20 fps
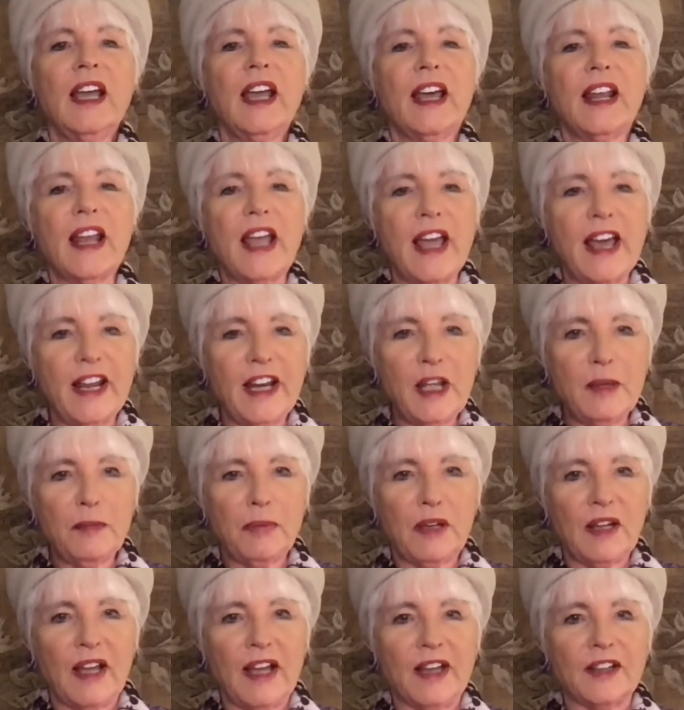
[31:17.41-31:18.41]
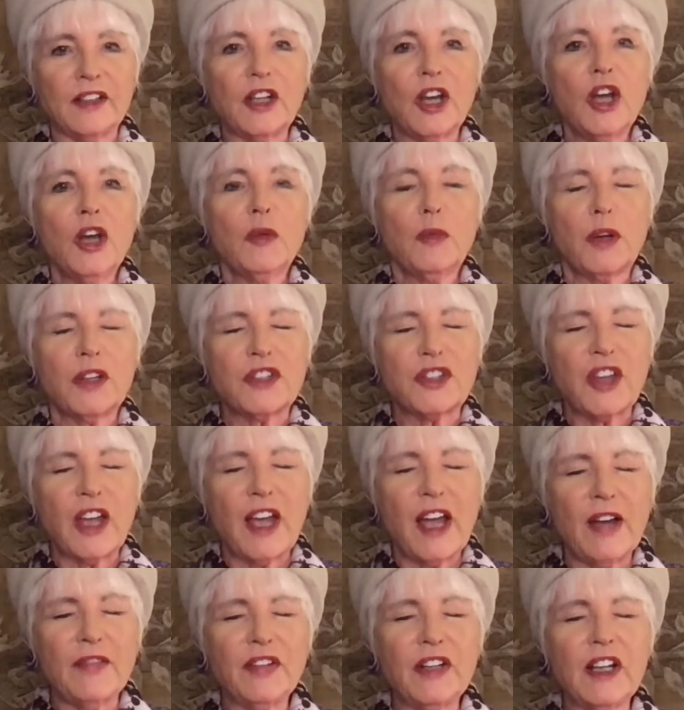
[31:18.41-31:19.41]
And any plant which the
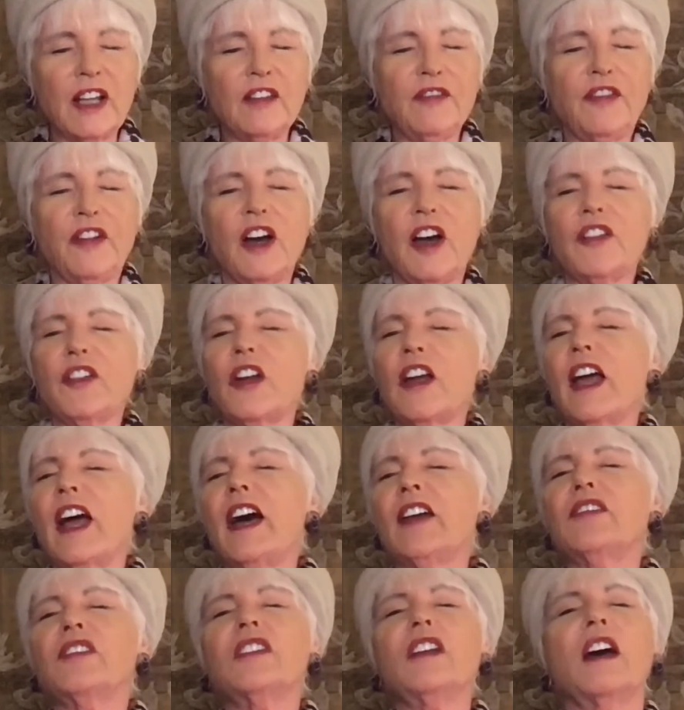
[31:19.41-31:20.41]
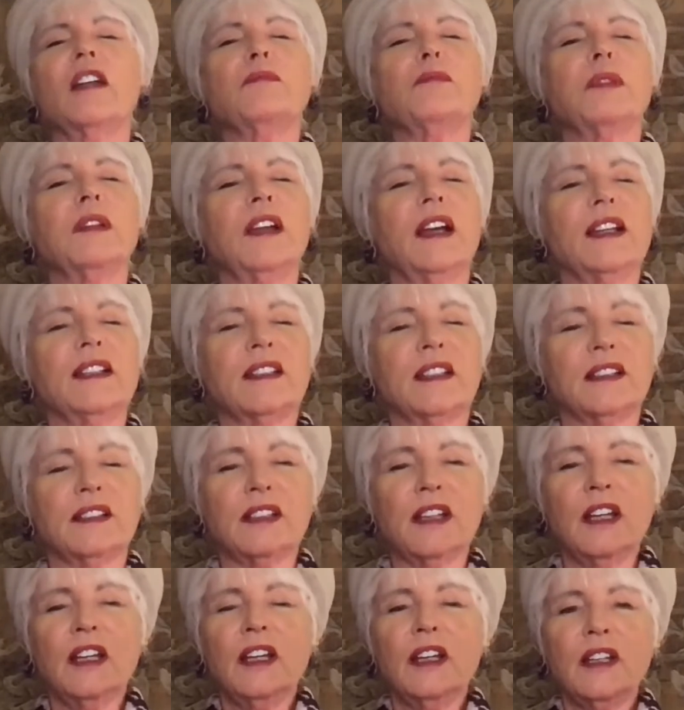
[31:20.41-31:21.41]
Heavenly Father hath not planted
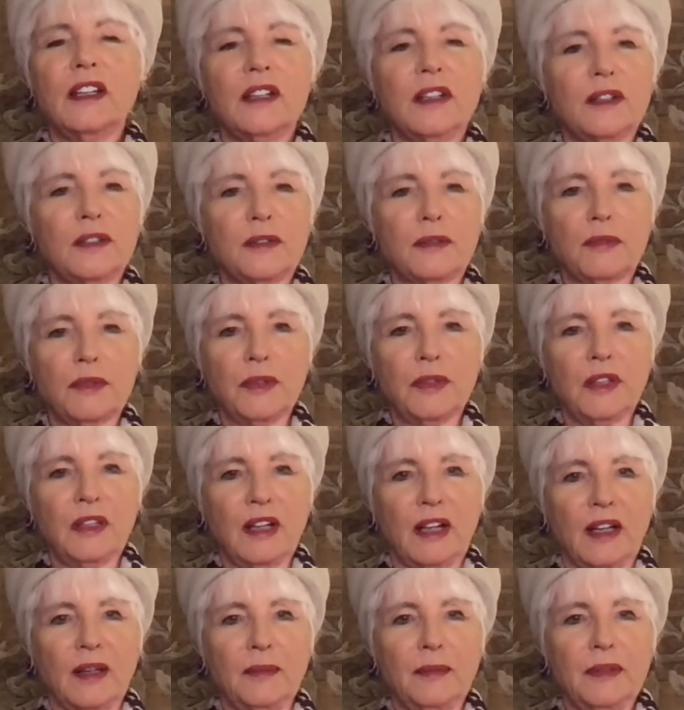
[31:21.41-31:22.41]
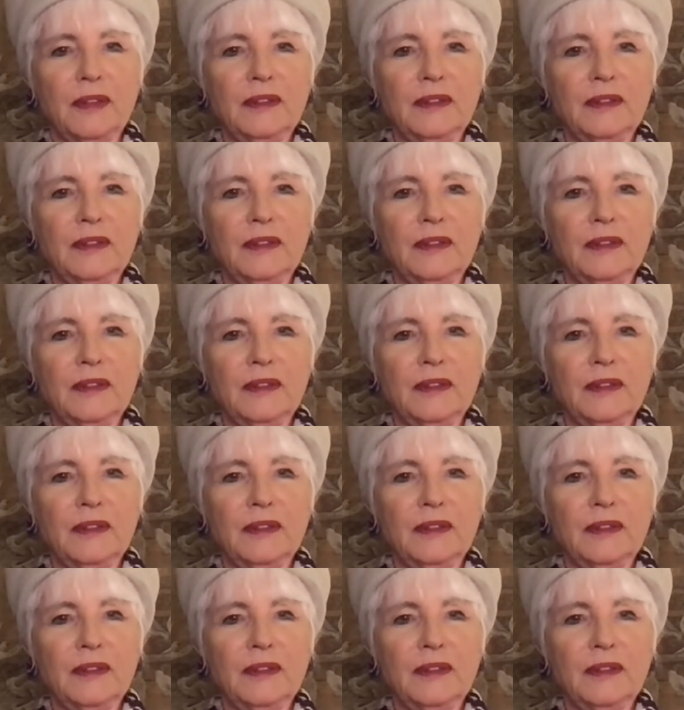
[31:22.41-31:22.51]
is rooted up.